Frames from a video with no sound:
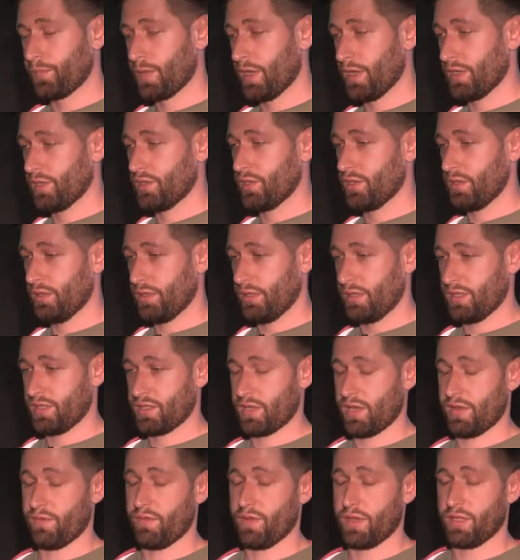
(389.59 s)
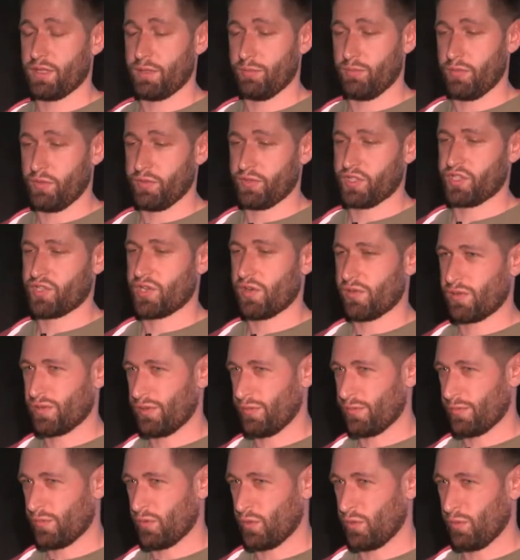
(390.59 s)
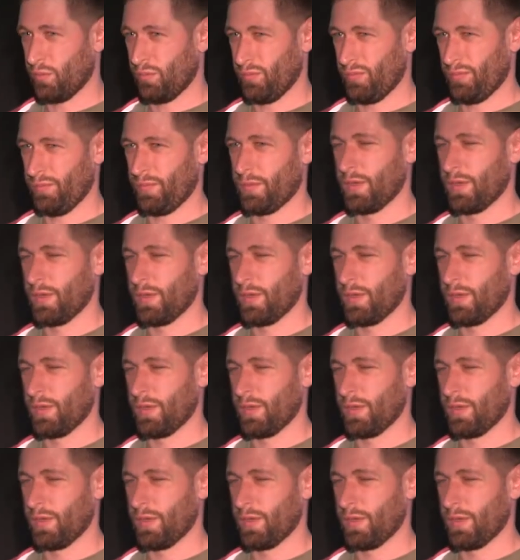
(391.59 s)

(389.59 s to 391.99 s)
Actually, it's available starting from